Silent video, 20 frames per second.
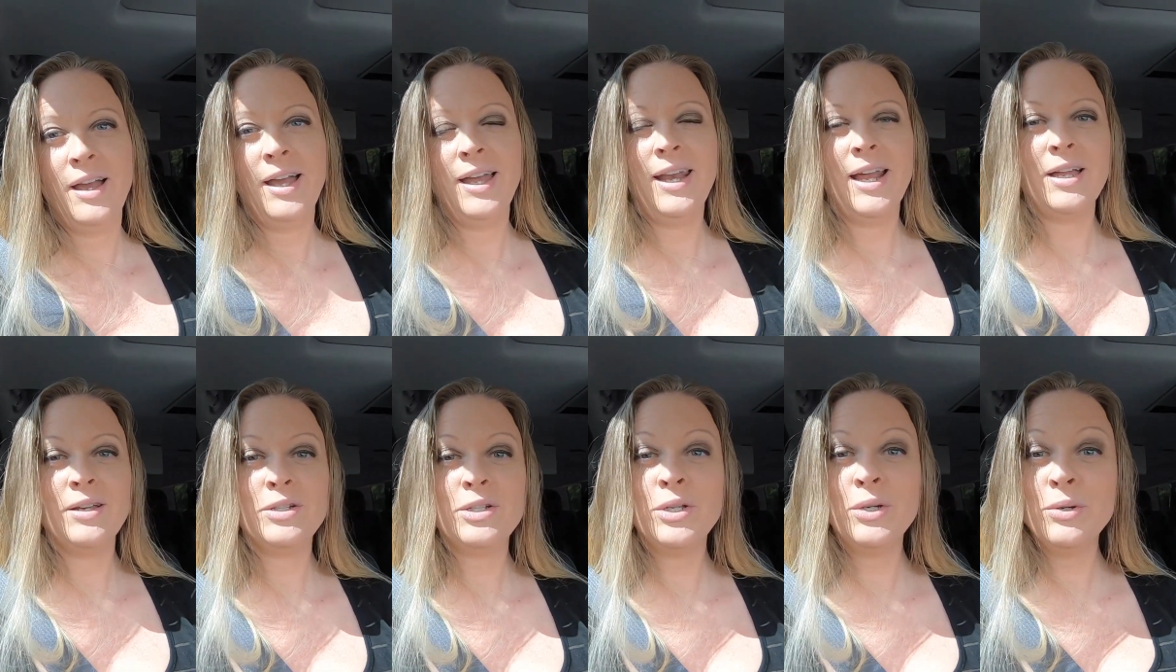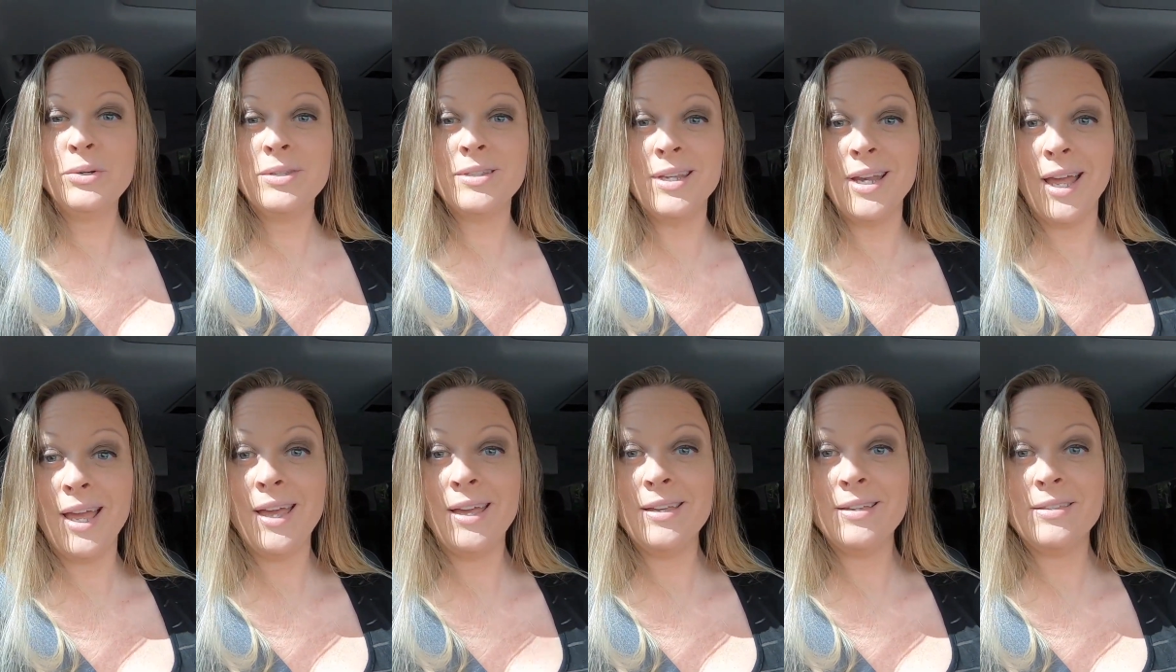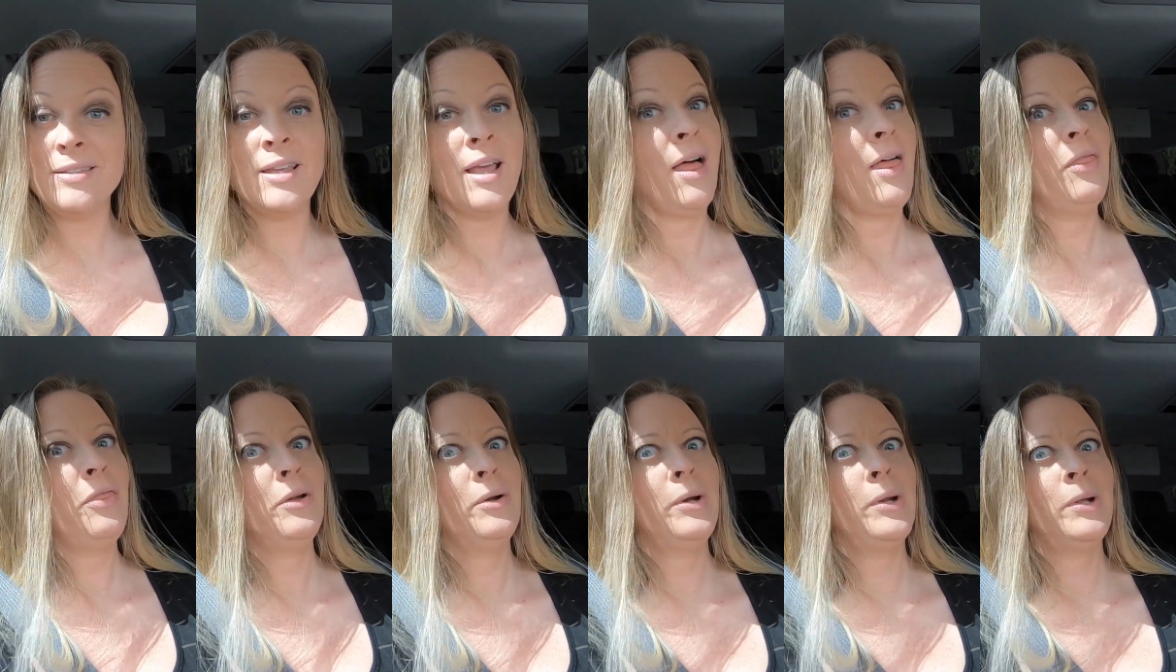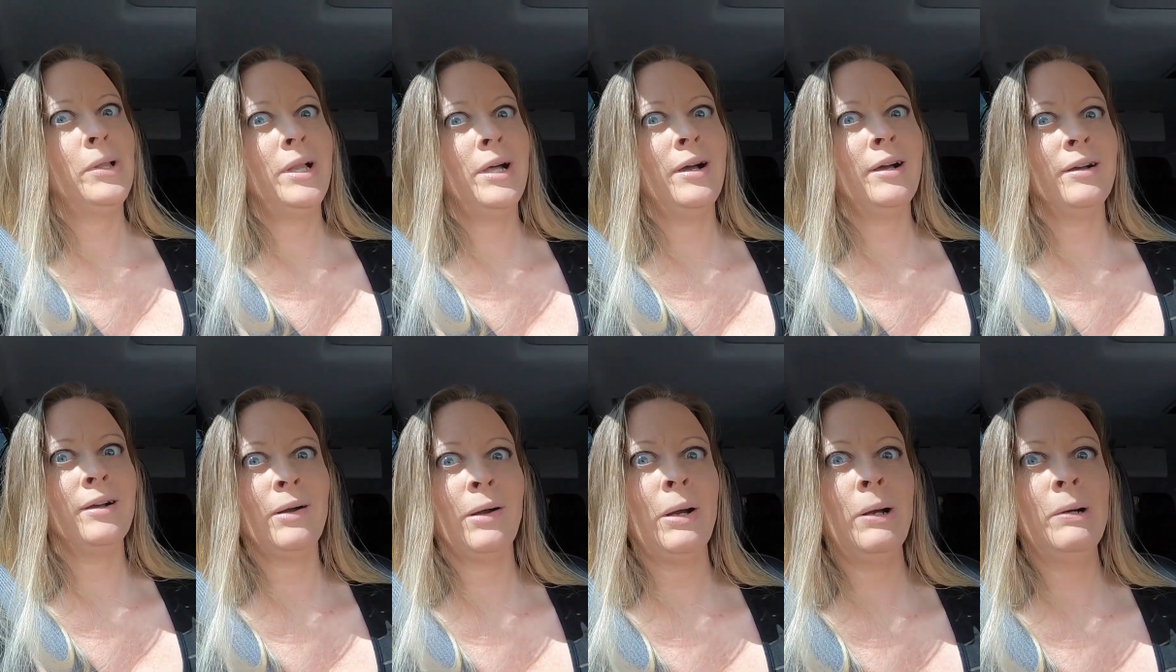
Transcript: And on Tuesdays, they're no longer